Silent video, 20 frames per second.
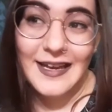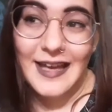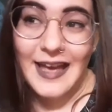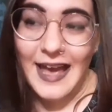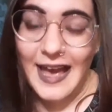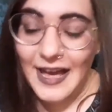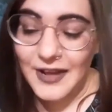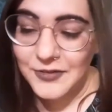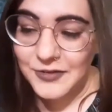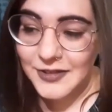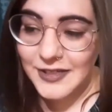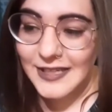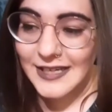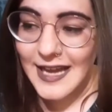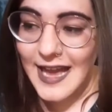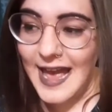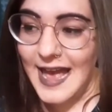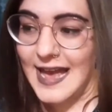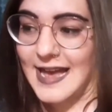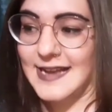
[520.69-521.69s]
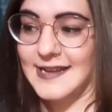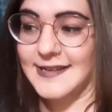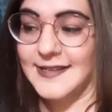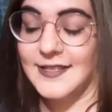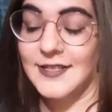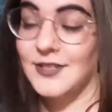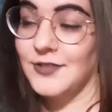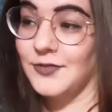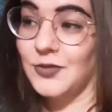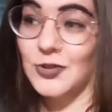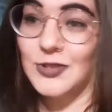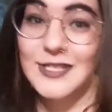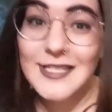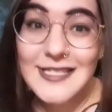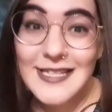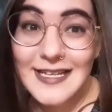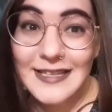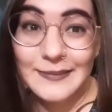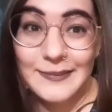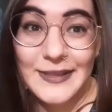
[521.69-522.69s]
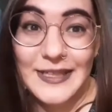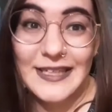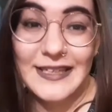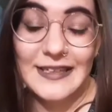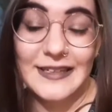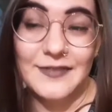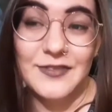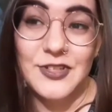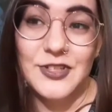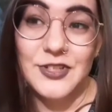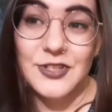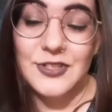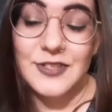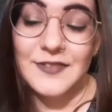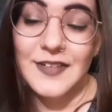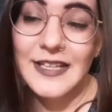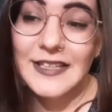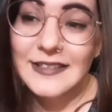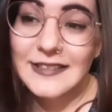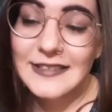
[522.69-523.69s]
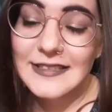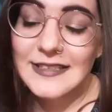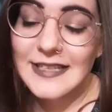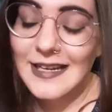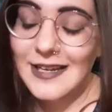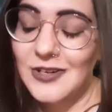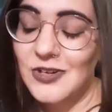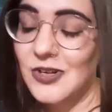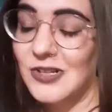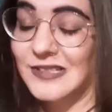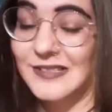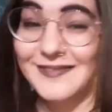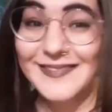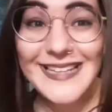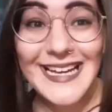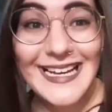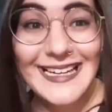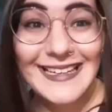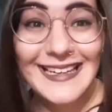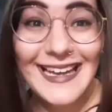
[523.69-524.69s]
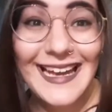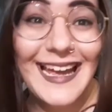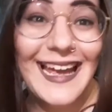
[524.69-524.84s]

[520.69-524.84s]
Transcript: Henry, and the divorce and the beating of the Church of England, and all of that.